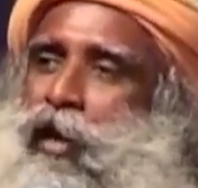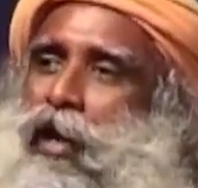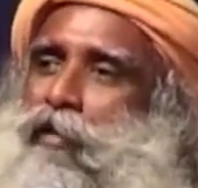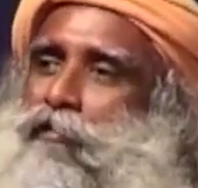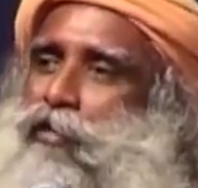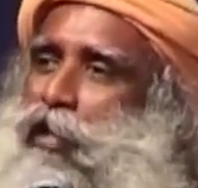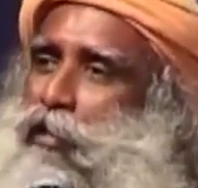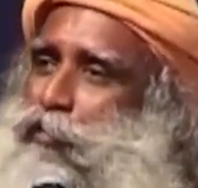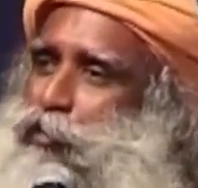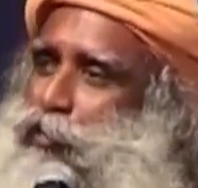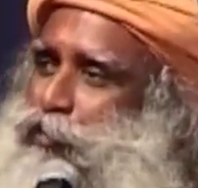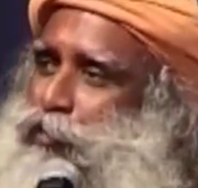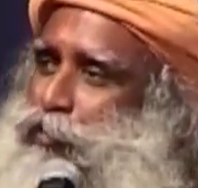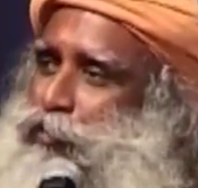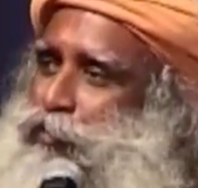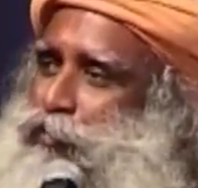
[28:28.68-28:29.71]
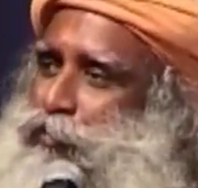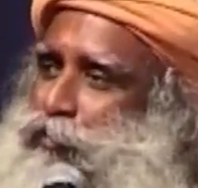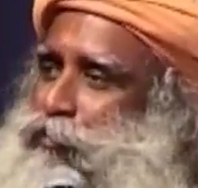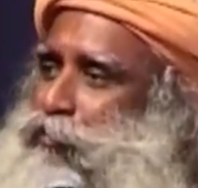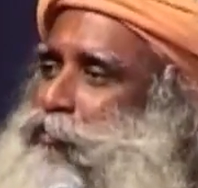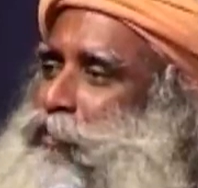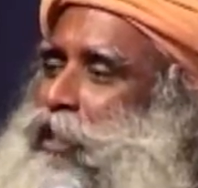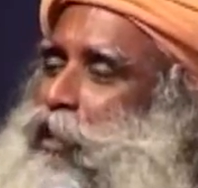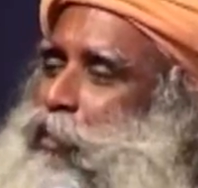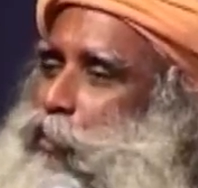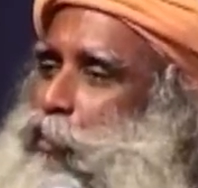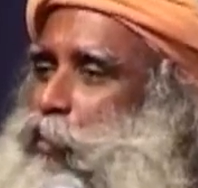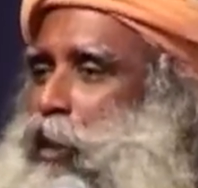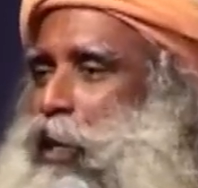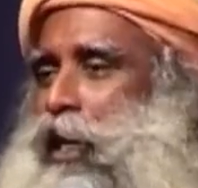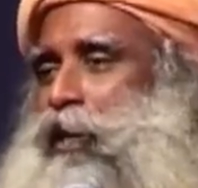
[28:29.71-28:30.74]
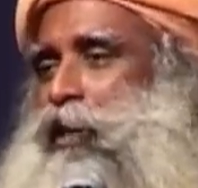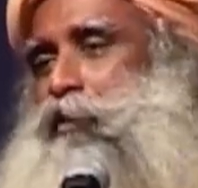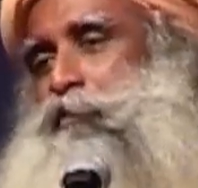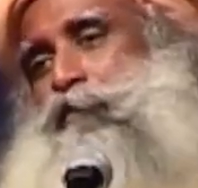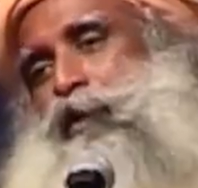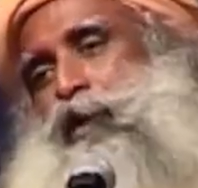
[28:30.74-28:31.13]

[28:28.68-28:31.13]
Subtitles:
have come to their own kind of